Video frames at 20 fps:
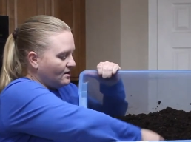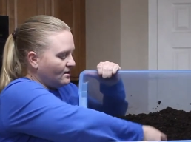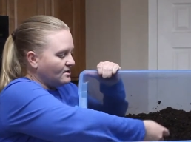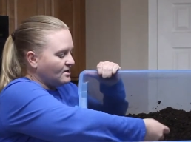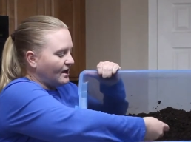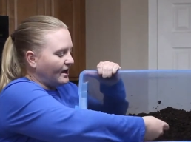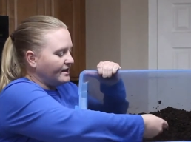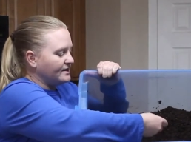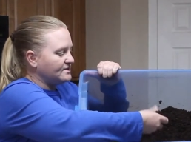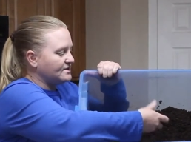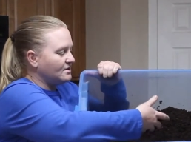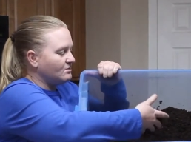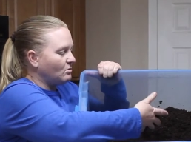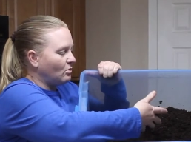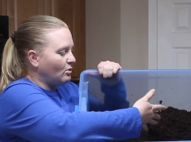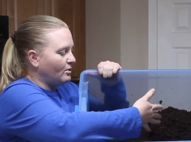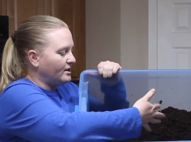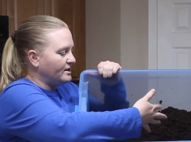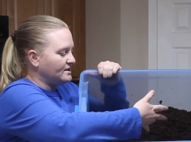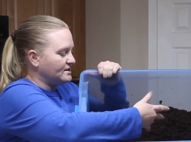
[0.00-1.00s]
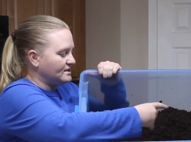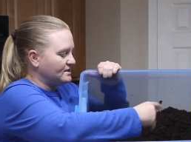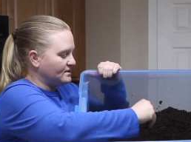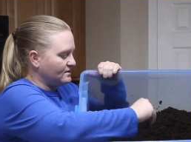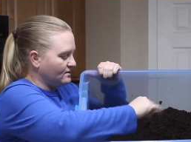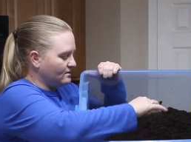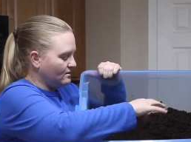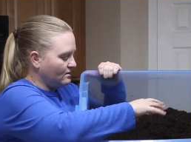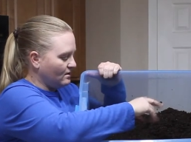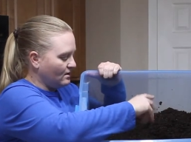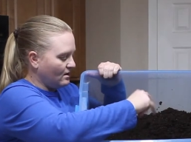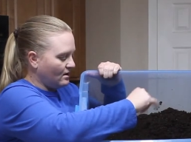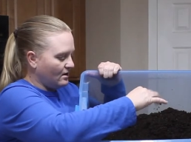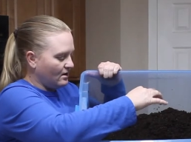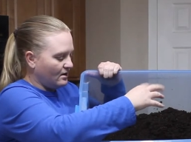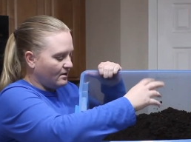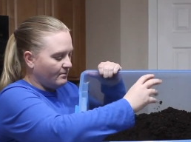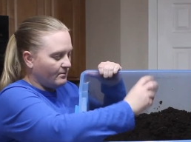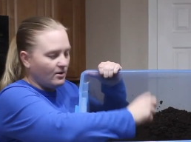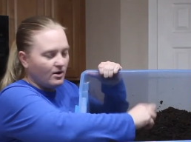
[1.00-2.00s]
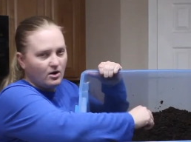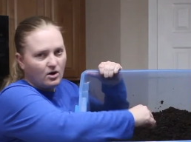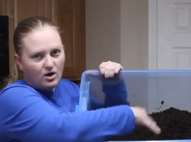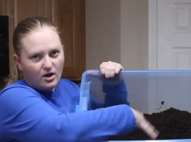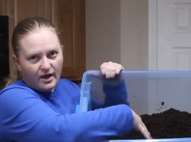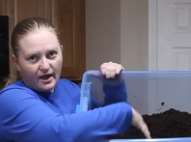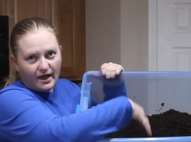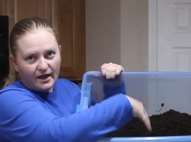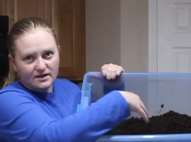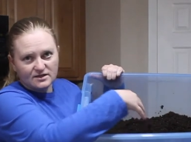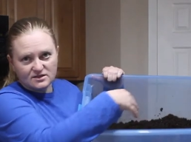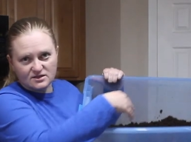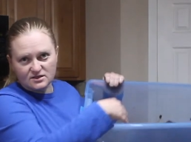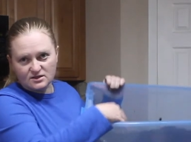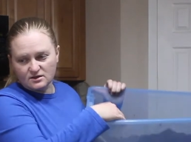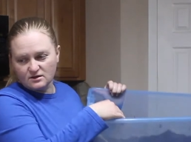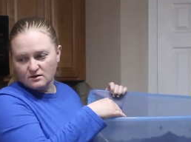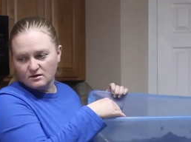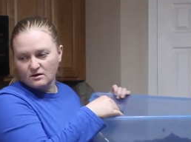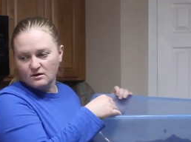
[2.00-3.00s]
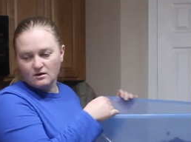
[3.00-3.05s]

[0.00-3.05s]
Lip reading: nice and moist as